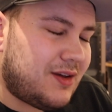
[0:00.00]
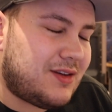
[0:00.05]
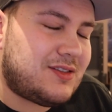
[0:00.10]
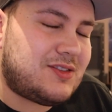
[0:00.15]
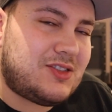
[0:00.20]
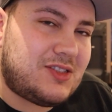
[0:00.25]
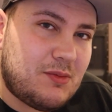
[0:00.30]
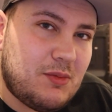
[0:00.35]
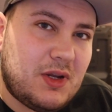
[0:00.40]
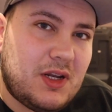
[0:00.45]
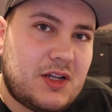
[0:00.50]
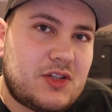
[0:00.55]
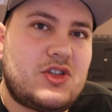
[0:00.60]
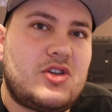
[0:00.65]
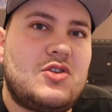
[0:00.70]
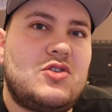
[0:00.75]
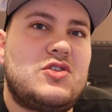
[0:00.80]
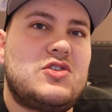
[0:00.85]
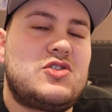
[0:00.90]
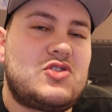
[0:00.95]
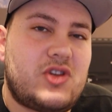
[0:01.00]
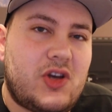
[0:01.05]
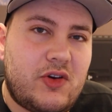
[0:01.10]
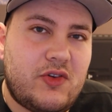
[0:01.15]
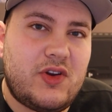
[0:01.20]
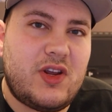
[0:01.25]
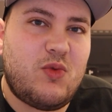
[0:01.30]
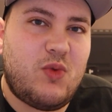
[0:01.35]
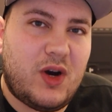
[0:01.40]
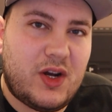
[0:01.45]
similar to the
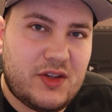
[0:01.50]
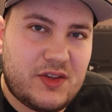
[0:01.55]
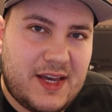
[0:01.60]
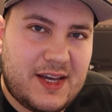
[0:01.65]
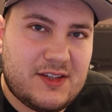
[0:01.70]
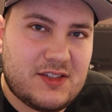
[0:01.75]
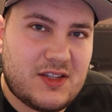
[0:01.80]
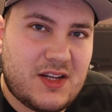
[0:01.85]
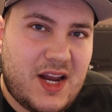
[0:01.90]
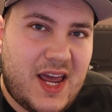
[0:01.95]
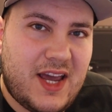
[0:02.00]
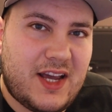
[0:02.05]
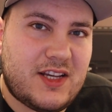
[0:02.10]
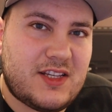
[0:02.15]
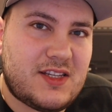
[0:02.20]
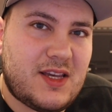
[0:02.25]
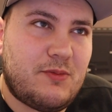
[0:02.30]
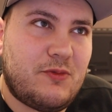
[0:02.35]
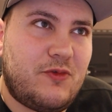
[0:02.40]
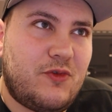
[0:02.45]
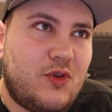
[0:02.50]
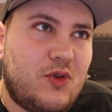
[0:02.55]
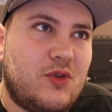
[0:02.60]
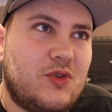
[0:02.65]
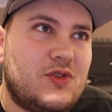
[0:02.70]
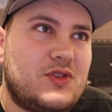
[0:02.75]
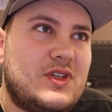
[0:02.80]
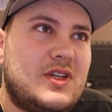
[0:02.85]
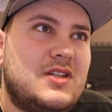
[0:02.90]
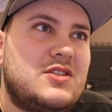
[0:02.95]
Sony 1000
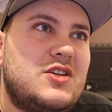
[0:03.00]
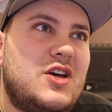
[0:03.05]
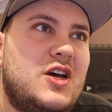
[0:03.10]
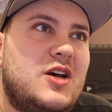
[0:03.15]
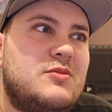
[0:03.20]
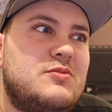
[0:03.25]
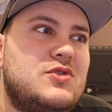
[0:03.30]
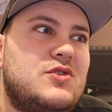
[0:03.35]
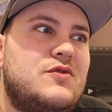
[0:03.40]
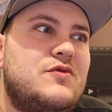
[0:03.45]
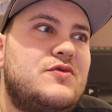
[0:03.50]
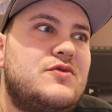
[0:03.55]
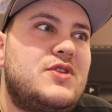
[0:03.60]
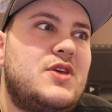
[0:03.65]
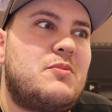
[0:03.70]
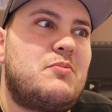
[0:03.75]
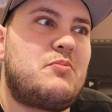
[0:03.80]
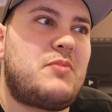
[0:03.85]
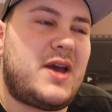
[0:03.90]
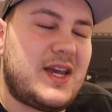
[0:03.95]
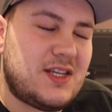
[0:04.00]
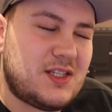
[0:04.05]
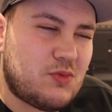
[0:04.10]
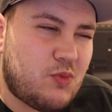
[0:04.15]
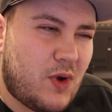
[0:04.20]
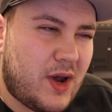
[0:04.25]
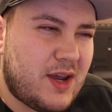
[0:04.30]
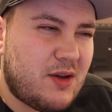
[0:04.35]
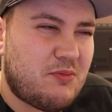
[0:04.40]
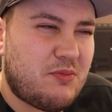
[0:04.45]
XM4s in terms of the bass
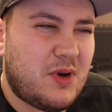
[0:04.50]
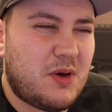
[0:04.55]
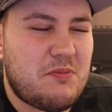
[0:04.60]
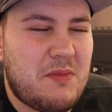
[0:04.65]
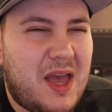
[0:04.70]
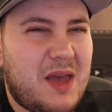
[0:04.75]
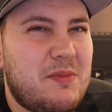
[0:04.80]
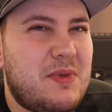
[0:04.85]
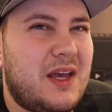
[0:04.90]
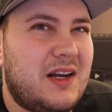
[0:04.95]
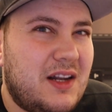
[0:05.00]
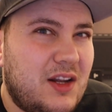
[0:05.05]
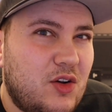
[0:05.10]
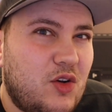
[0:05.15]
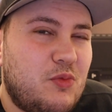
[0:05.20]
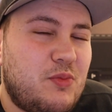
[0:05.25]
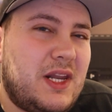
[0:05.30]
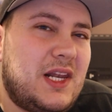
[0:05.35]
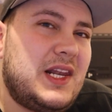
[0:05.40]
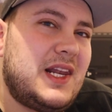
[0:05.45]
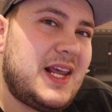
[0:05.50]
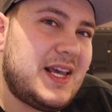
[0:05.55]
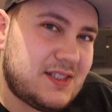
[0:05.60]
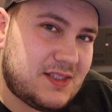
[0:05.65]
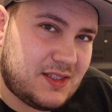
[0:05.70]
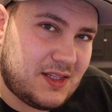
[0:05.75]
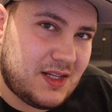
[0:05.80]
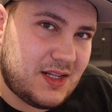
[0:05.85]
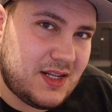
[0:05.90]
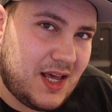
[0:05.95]
weight, but maybe a little bit
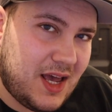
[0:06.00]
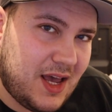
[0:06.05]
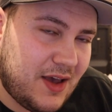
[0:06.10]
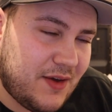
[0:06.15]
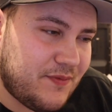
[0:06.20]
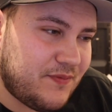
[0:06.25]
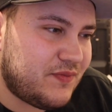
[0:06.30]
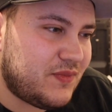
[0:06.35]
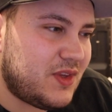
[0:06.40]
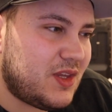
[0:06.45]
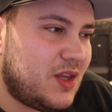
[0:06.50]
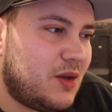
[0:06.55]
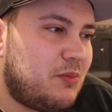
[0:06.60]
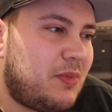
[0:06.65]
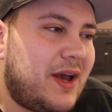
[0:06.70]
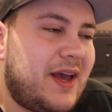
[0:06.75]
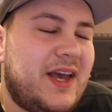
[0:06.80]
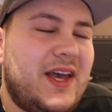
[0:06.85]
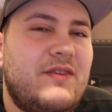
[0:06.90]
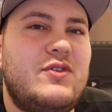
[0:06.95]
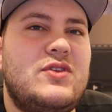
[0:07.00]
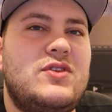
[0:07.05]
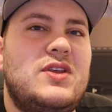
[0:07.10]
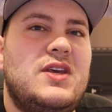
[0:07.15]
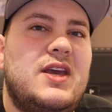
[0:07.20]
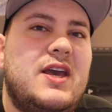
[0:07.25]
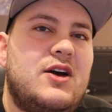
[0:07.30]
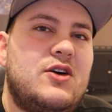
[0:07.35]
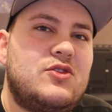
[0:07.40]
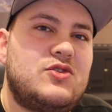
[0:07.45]
less than that. But
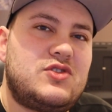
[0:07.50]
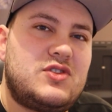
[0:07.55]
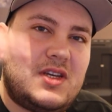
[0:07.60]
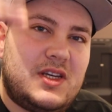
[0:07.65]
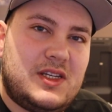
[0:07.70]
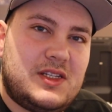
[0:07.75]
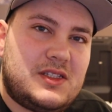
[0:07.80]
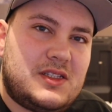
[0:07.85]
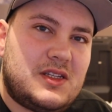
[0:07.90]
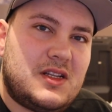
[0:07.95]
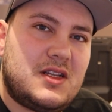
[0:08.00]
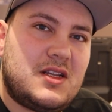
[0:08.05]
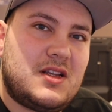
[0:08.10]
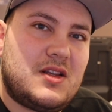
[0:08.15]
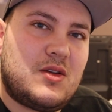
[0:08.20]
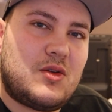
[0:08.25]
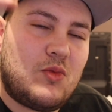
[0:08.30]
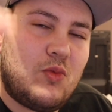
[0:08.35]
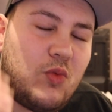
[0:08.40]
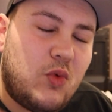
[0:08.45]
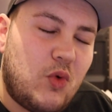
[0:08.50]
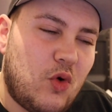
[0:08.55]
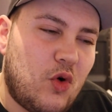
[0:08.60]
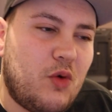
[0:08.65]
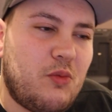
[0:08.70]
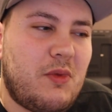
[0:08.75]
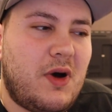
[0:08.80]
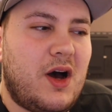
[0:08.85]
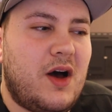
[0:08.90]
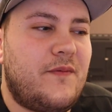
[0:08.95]
everything else is
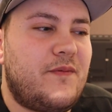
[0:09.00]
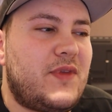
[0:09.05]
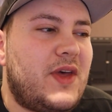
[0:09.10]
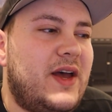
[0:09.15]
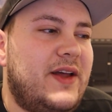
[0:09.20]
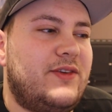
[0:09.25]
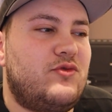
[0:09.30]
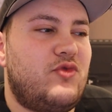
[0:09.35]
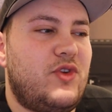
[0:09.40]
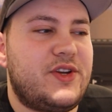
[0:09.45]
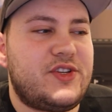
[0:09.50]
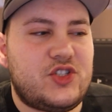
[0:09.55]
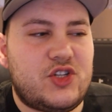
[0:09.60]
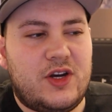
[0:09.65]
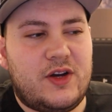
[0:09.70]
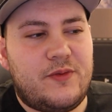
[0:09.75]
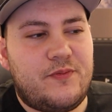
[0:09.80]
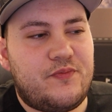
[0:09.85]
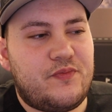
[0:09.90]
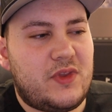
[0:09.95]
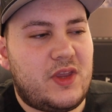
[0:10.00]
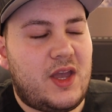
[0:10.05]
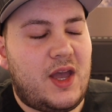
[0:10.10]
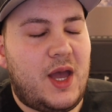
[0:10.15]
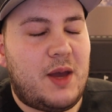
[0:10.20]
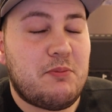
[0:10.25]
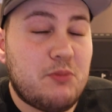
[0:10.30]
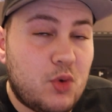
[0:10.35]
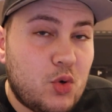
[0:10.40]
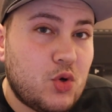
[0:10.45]
warmer and richer
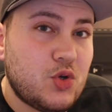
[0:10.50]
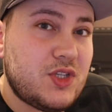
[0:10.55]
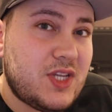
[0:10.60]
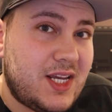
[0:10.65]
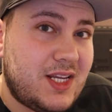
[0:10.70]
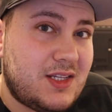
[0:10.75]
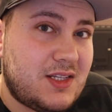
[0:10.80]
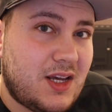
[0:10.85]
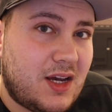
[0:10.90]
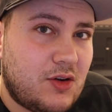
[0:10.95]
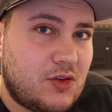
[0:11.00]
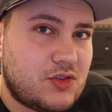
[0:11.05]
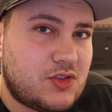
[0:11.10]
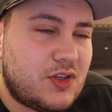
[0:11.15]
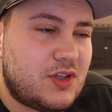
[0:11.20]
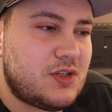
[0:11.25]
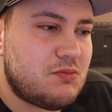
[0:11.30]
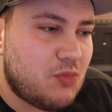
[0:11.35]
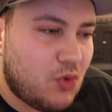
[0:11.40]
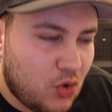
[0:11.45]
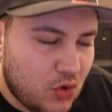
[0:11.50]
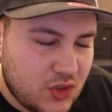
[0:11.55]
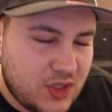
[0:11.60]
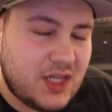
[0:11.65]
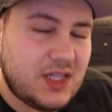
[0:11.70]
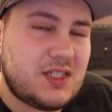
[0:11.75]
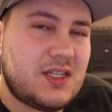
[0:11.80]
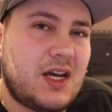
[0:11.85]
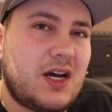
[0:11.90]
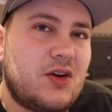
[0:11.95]
and more detail. So there's more
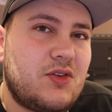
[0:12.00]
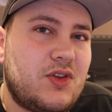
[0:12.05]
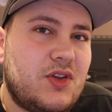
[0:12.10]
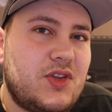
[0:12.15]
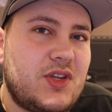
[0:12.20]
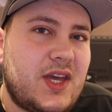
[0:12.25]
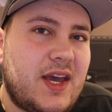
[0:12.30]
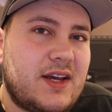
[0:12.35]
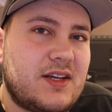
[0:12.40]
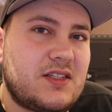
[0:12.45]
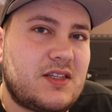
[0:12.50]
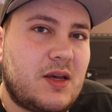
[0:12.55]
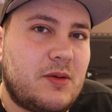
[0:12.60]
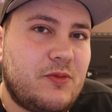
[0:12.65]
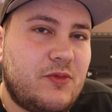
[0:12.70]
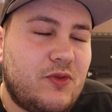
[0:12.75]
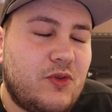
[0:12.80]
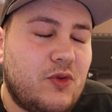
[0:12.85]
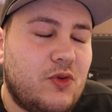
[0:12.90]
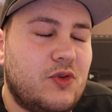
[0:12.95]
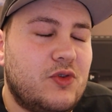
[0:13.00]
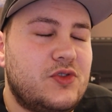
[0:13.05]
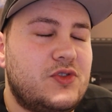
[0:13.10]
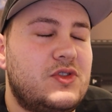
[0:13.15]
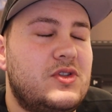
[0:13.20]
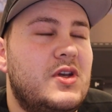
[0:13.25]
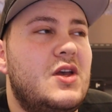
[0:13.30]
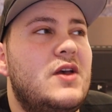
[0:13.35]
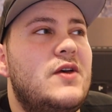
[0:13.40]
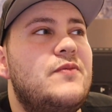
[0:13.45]
detail than the
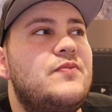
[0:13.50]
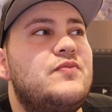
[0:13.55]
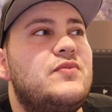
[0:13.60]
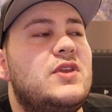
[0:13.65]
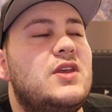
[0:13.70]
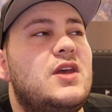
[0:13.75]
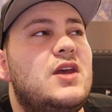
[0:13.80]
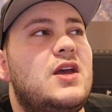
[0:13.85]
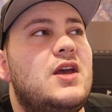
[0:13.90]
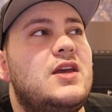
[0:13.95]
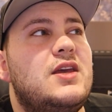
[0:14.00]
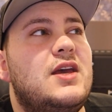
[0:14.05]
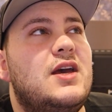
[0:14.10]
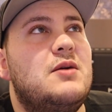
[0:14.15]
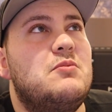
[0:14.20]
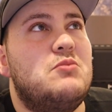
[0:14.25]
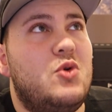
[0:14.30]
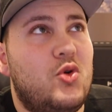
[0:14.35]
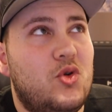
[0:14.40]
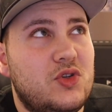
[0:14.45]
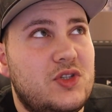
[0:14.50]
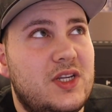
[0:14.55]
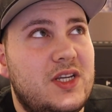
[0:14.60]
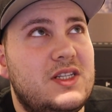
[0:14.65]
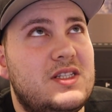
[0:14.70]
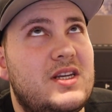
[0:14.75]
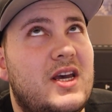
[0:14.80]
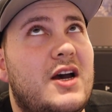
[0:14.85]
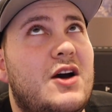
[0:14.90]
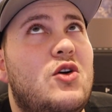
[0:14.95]
XM4s. Yeah, more
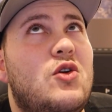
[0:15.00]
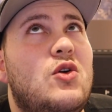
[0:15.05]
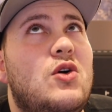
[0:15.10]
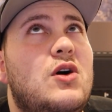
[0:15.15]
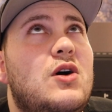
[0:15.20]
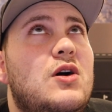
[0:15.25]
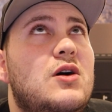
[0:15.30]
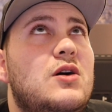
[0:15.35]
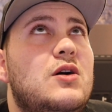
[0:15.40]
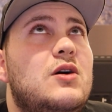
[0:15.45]
detail,